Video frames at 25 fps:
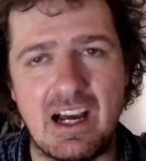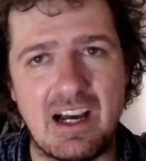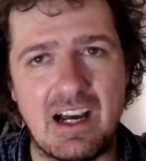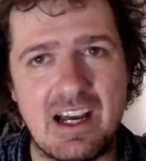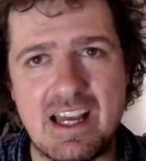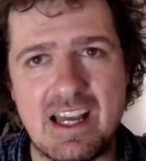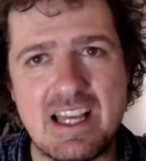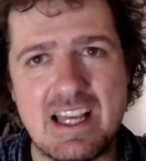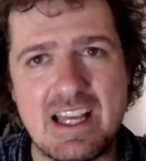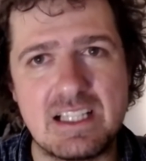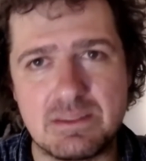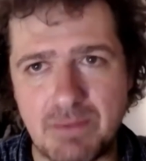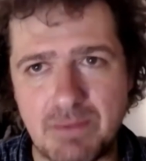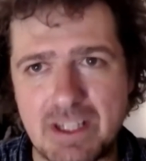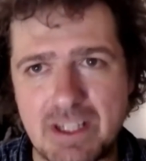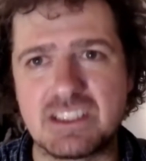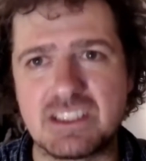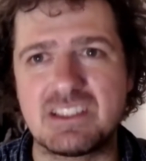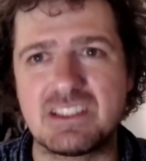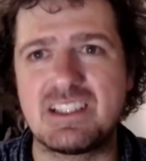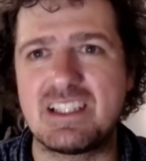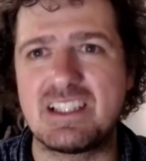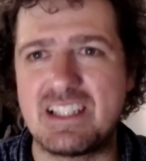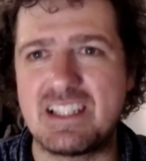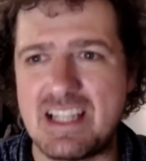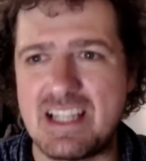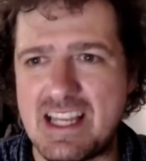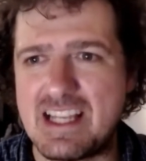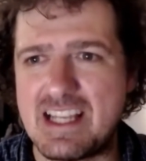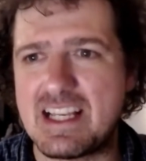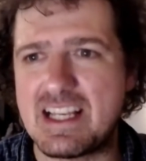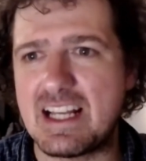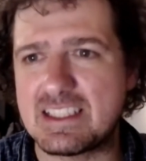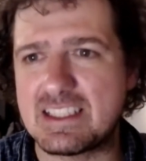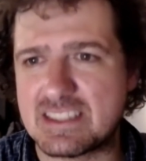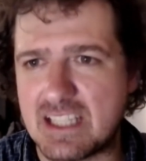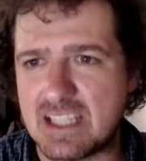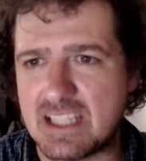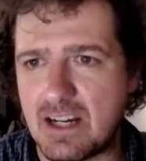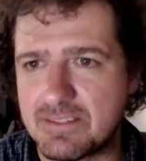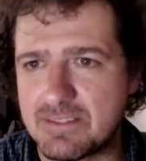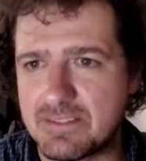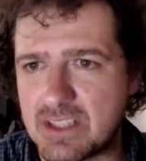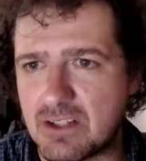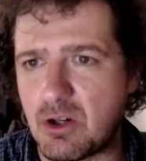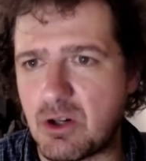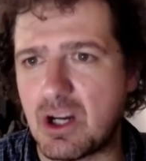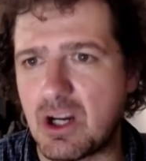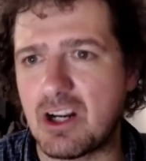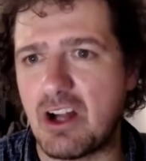He's mentioned, comes out
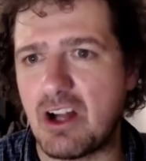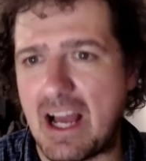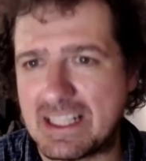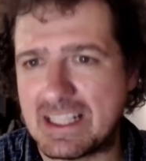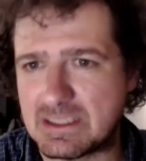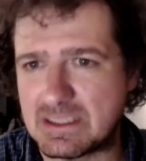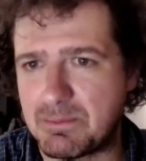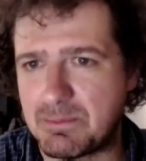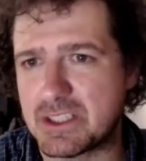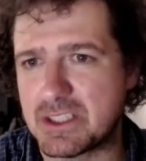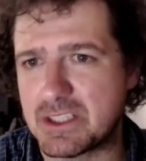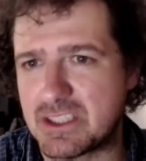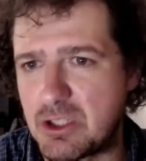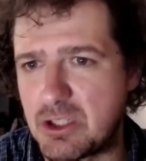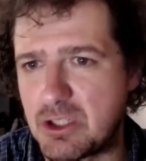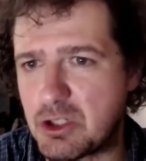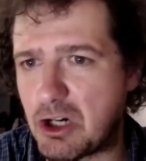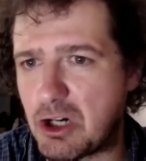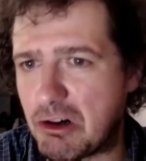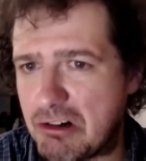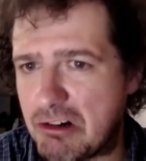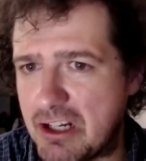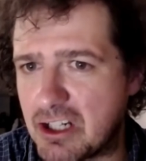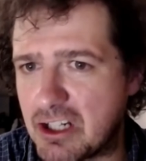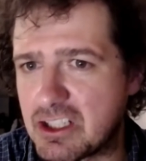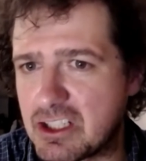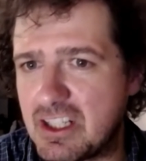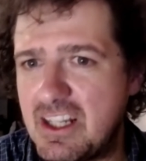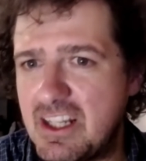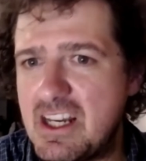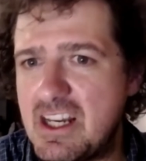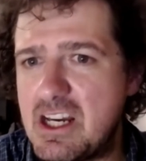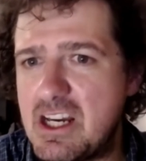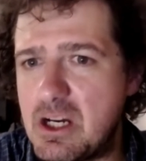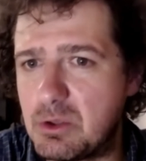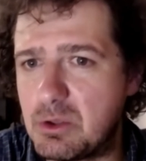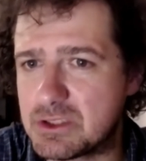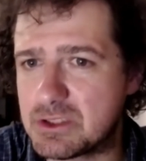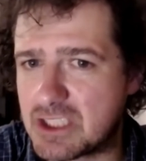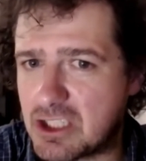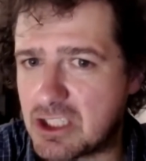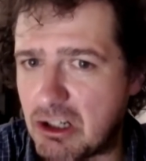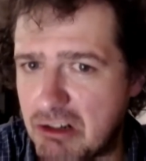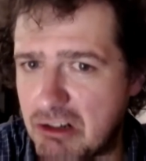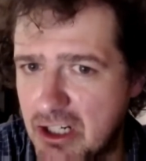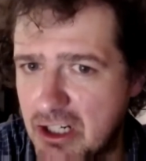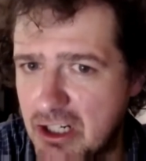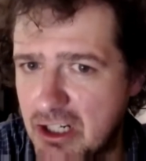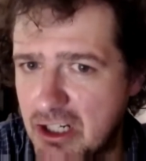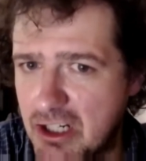quite a lot as the person who was the
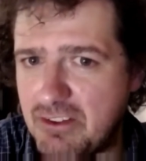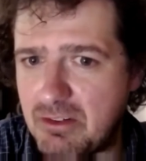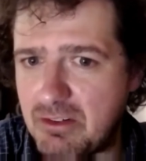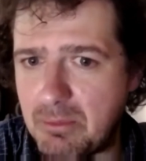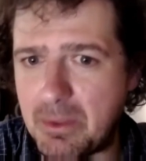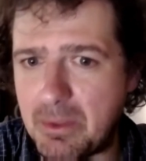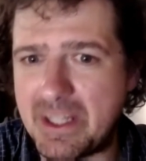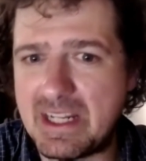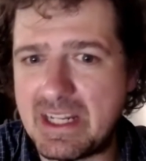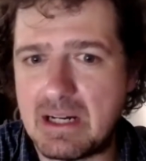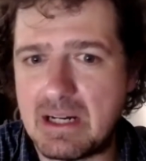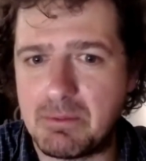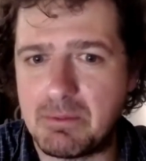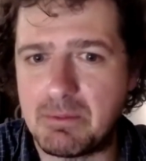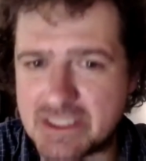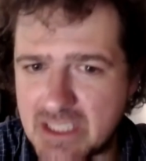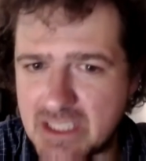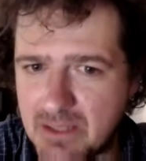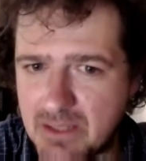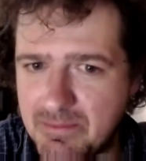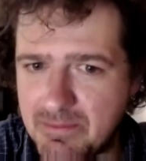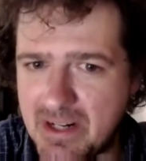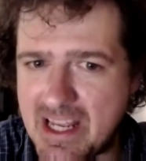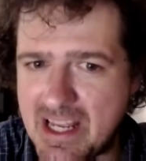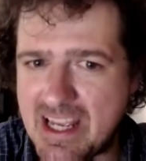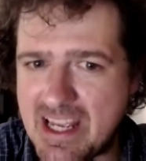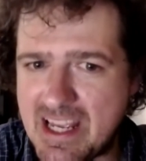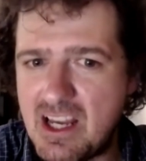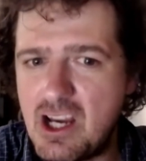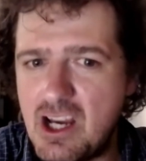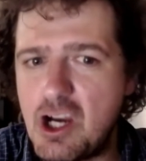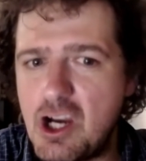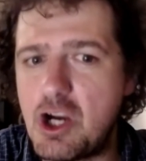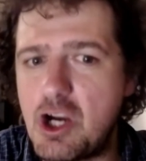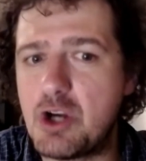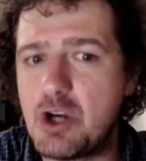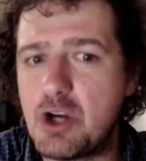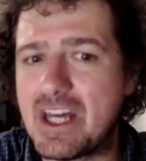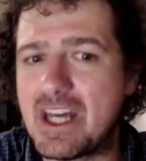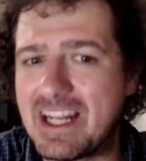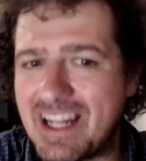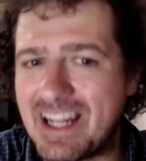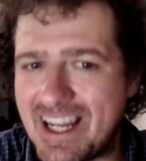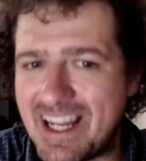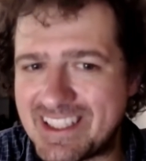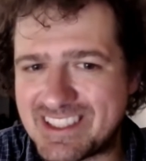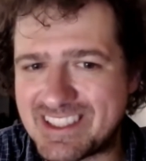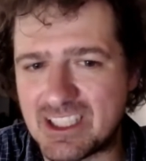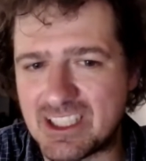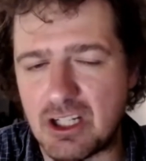choreographer for Badi'a Masabni, who then
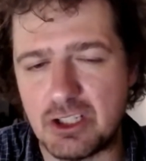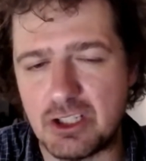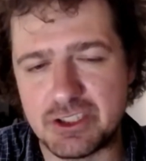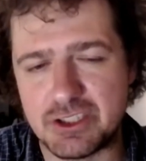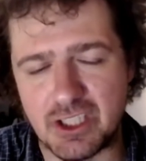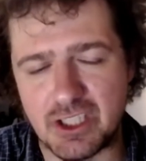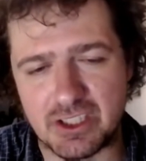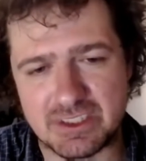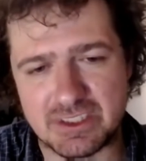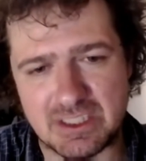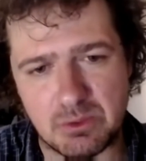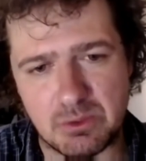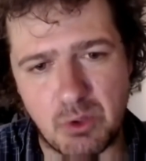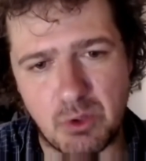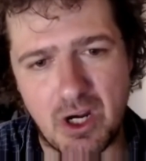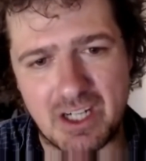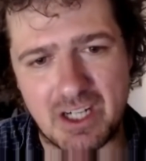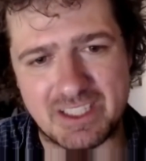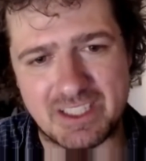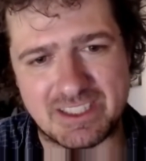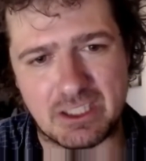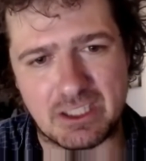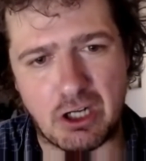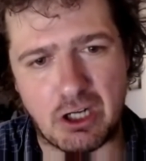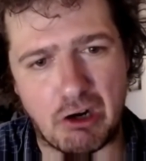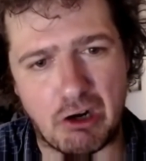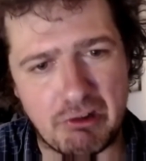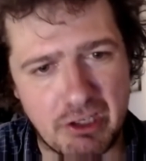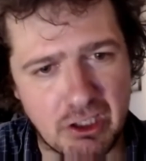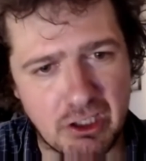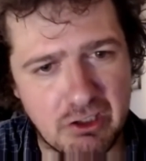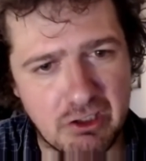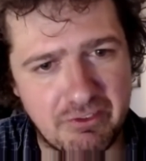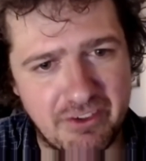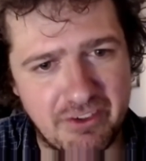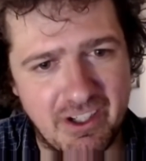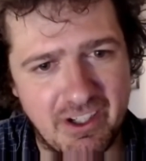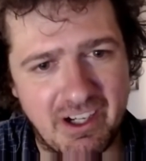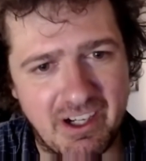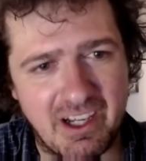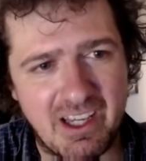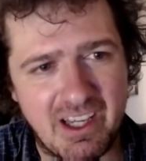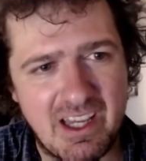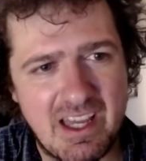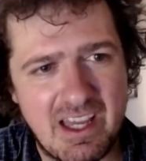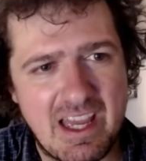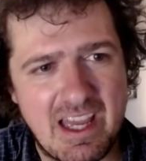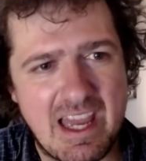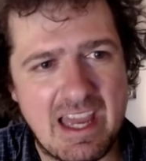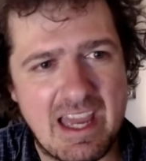later goes on to work as a choreographer
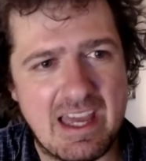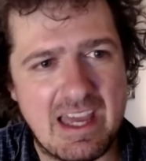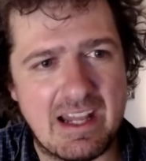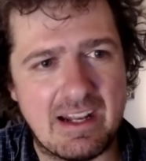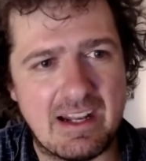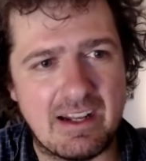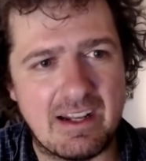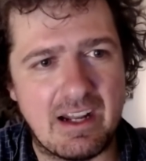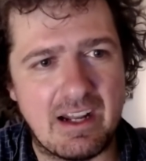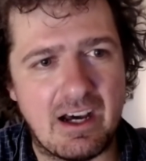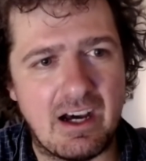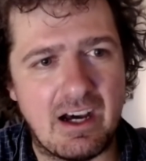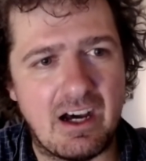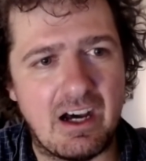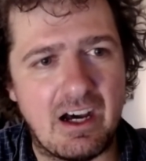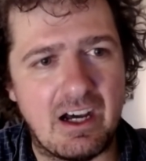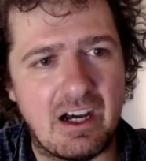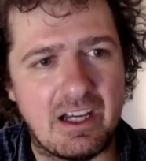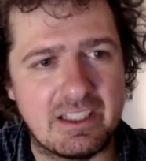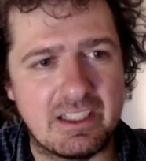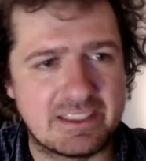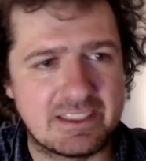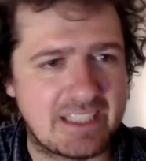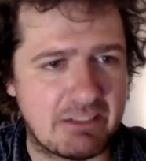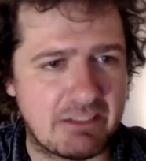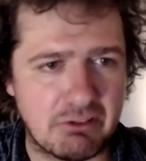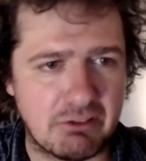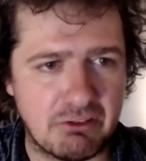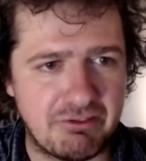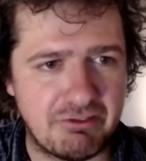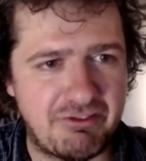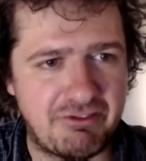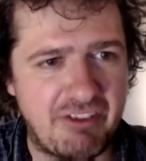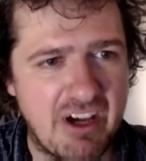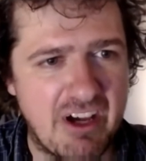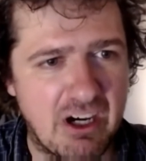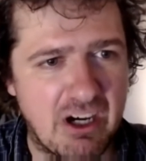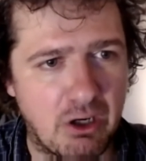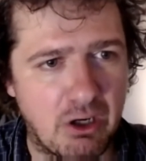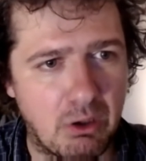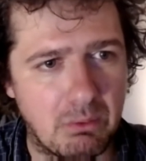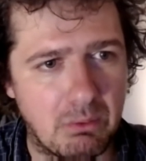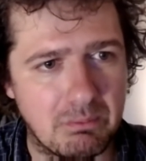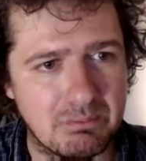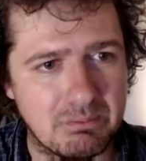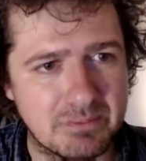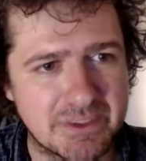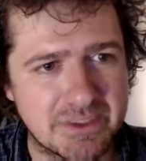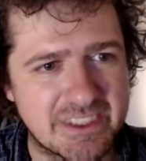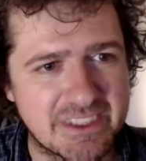in several
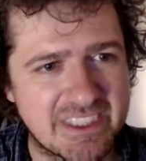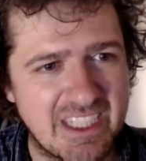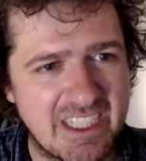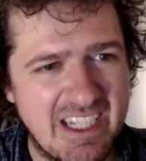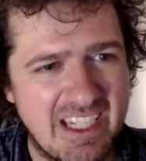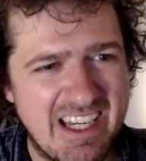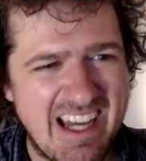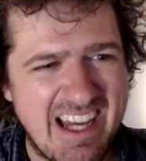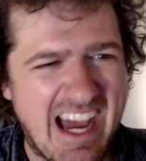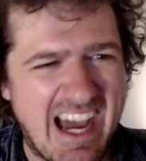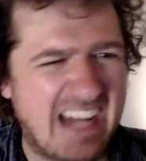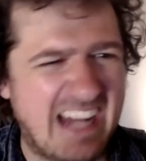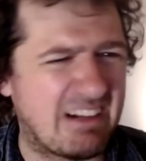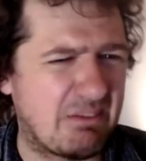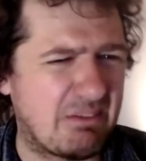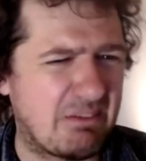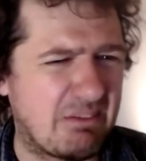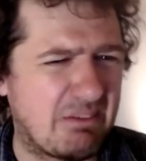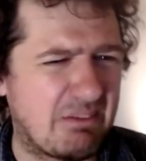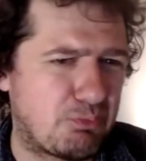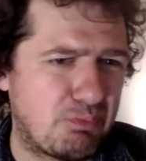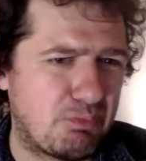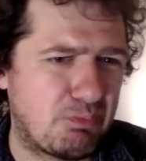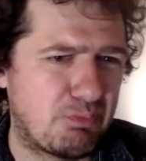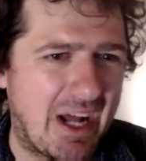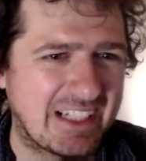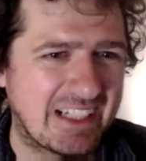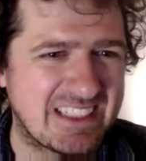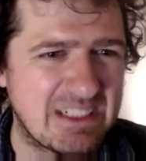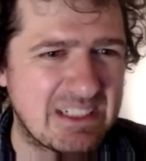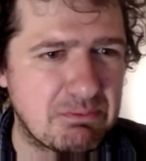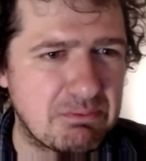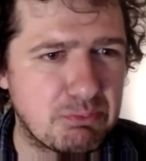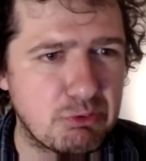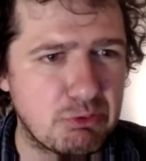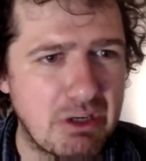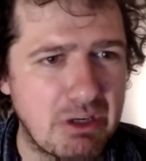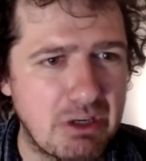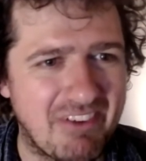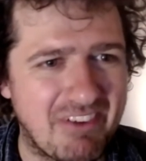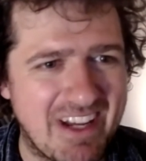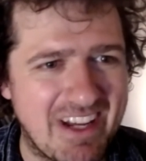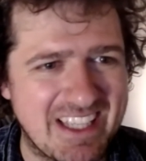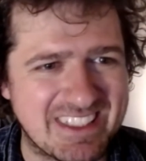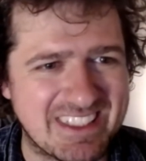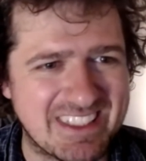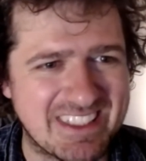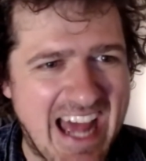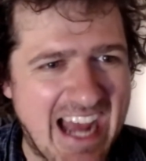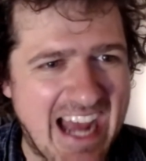films and actually briefly as
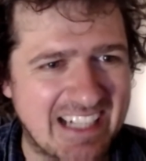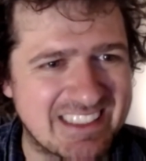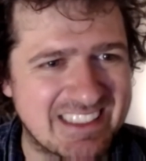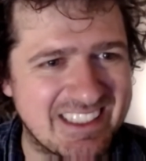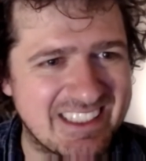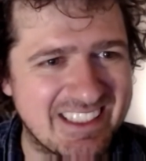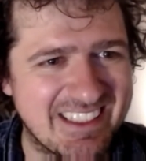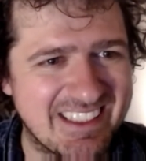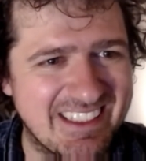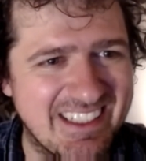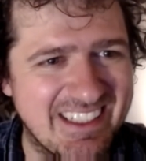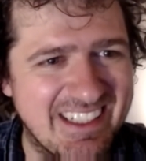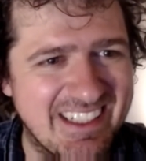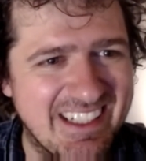an actor.